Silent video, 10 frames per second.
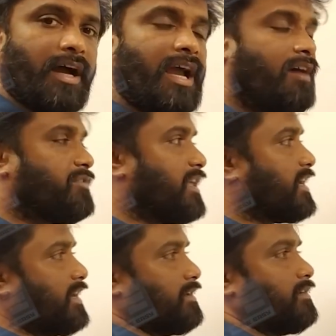i have
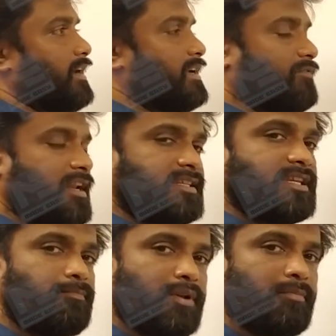taken a very
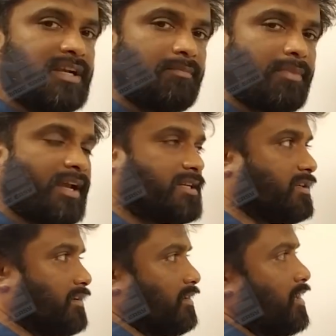simple
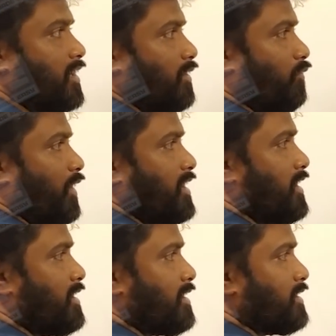multiplication
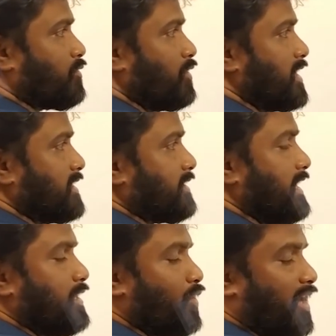123
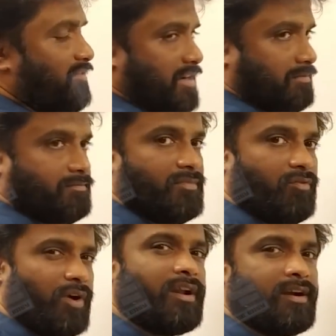into 11
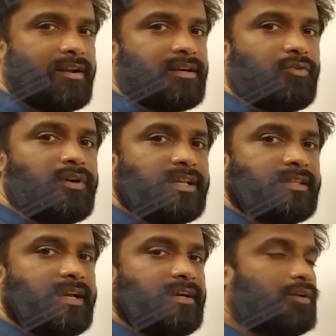
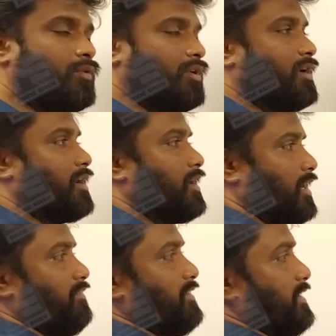123 into
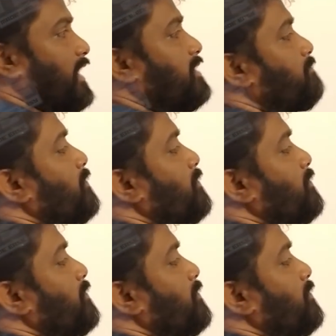11, right?